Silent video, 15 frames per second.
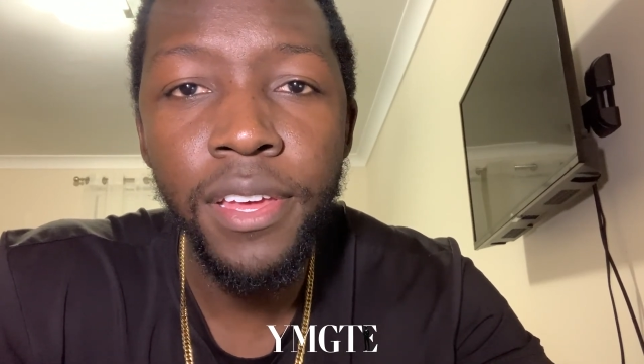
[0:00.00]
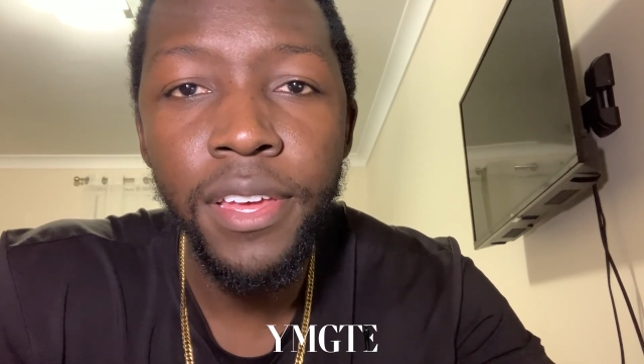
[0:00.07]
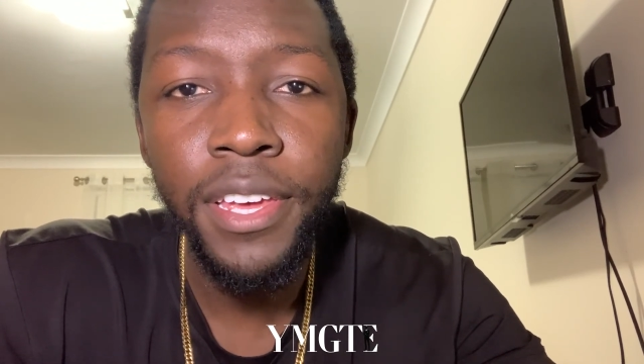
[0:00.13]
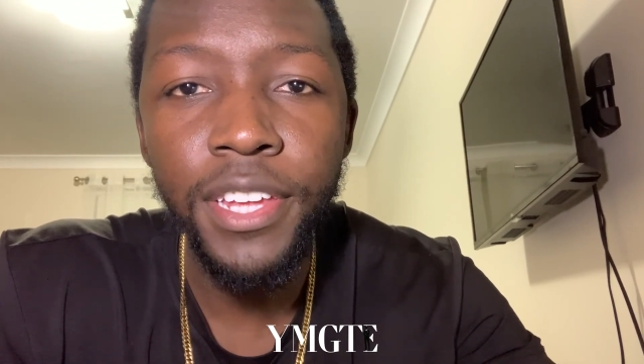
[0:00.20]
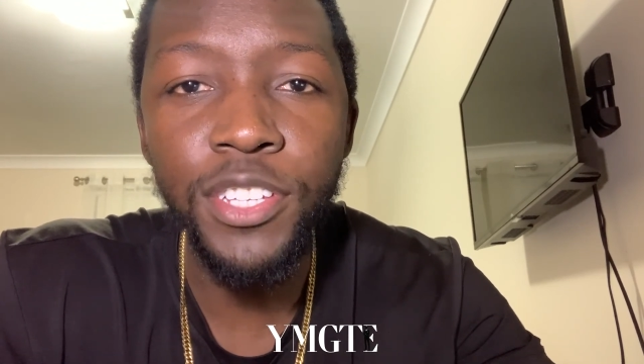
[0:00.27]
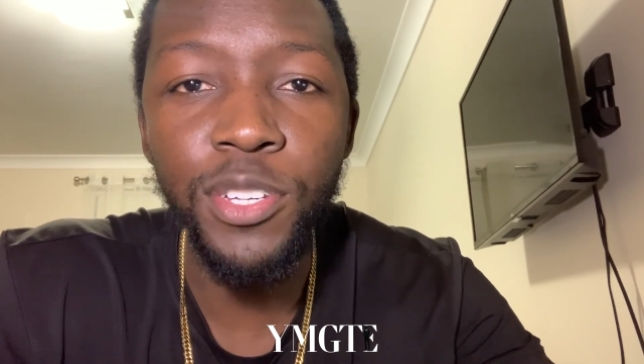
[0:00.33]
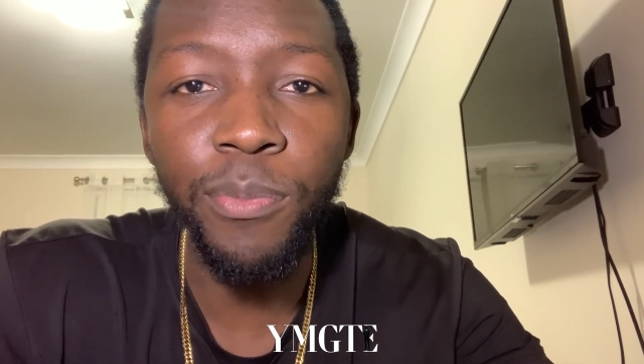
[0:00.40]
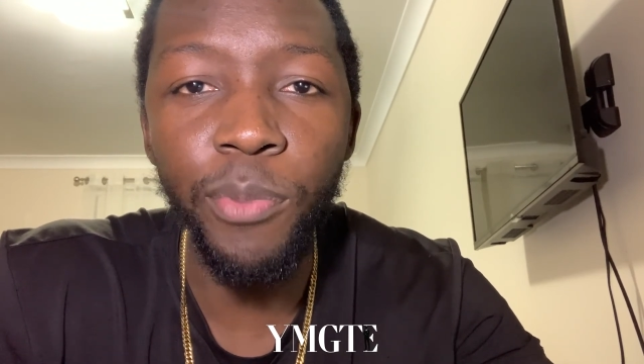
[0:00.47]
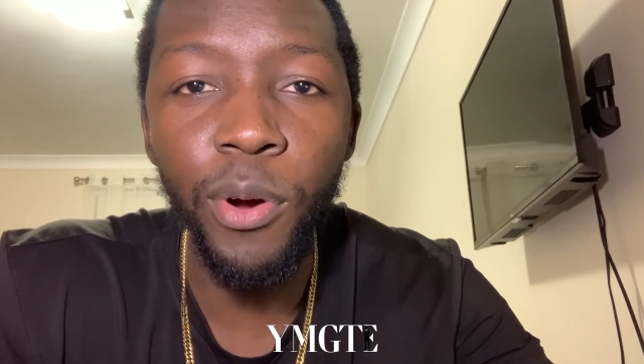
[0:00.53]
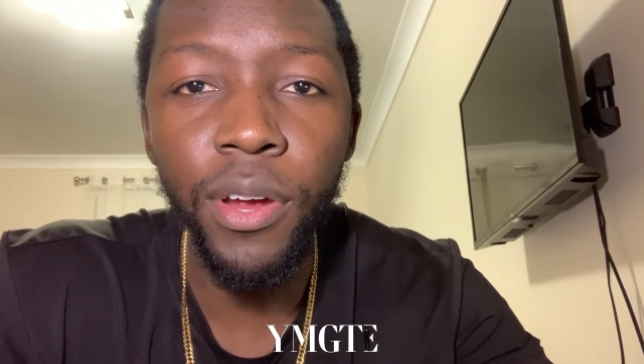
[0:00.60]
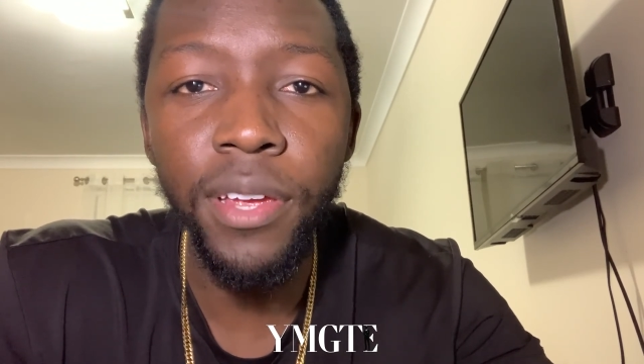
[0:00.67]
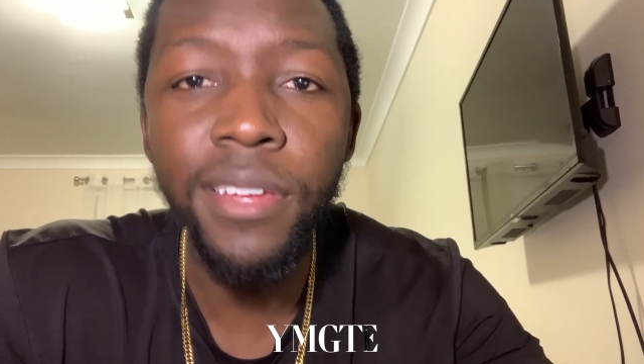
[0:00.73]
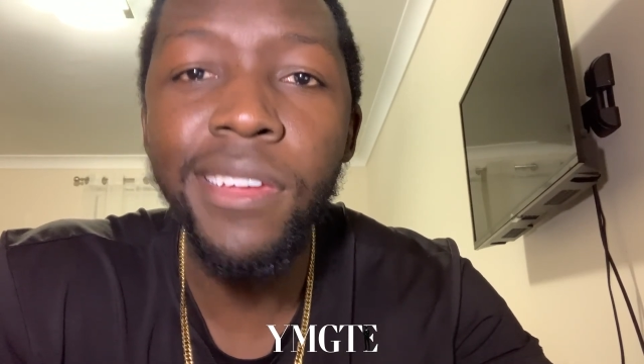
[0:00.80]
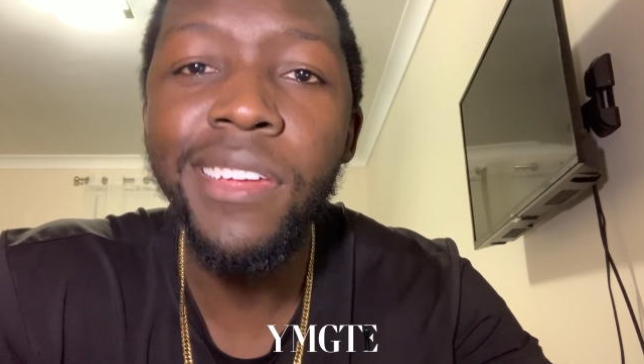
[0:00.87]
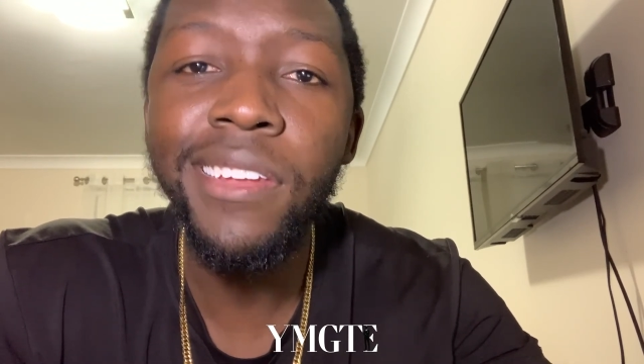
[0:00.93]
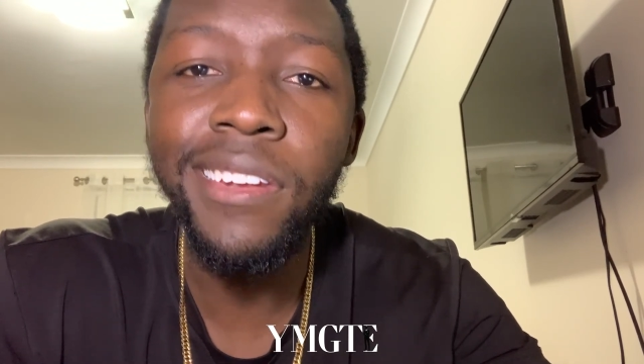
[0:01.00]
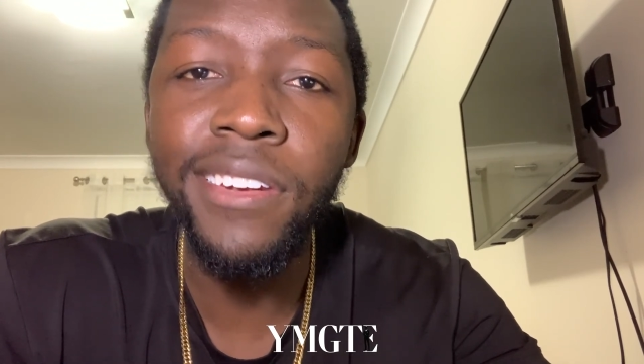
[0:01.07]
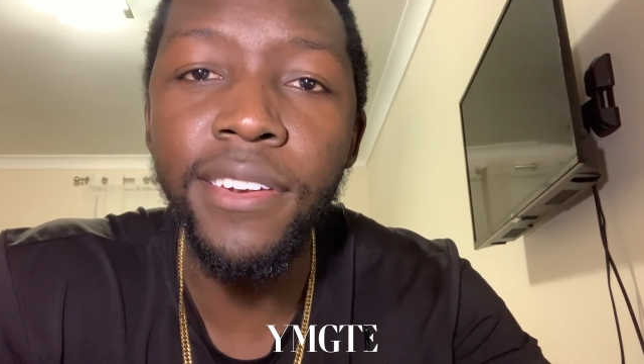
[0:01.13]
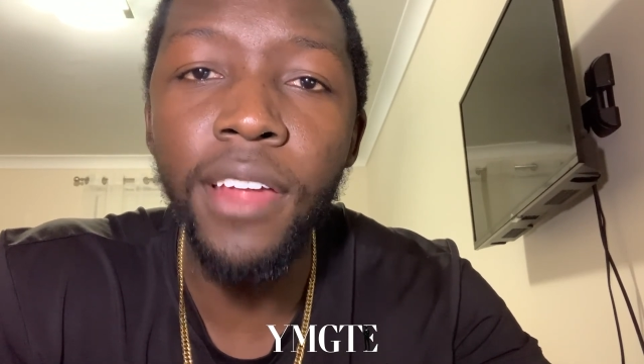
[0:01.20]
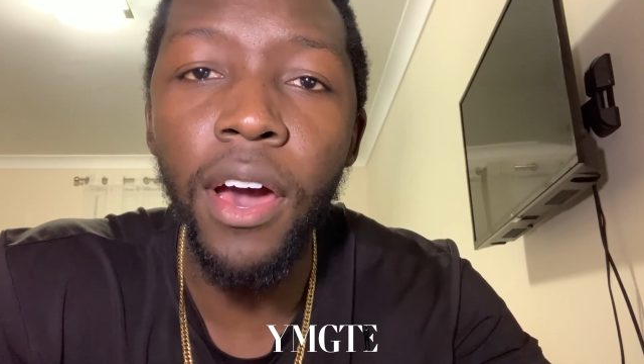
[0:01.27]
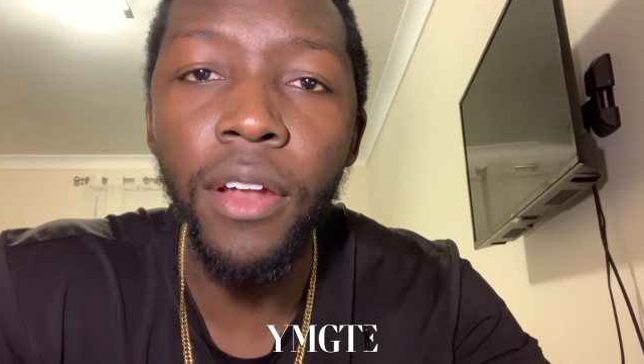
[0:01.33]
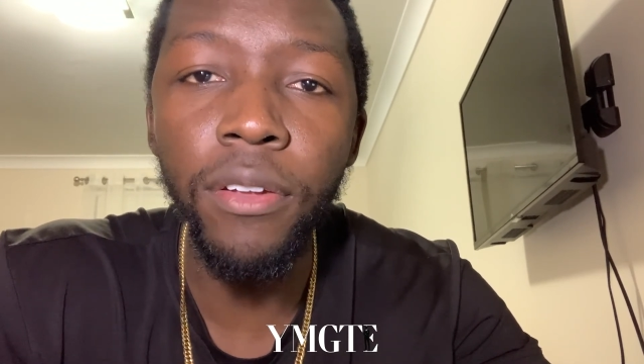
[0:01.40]
It's your boy,
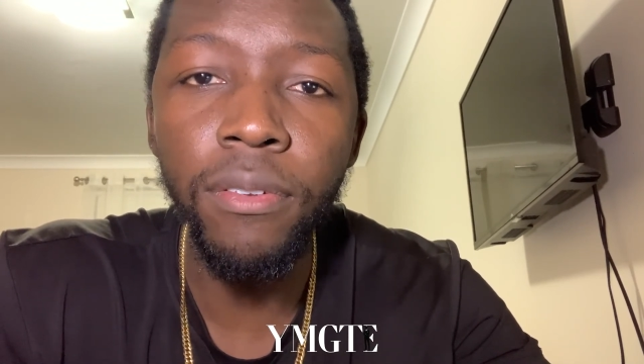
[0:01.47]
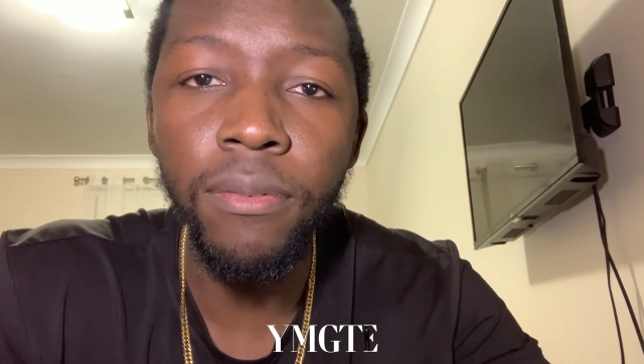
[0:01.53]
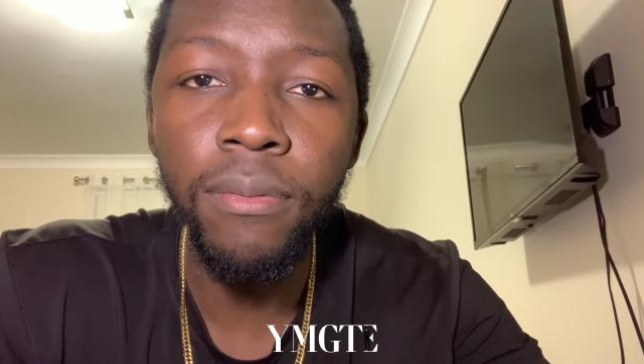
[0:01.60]
Done.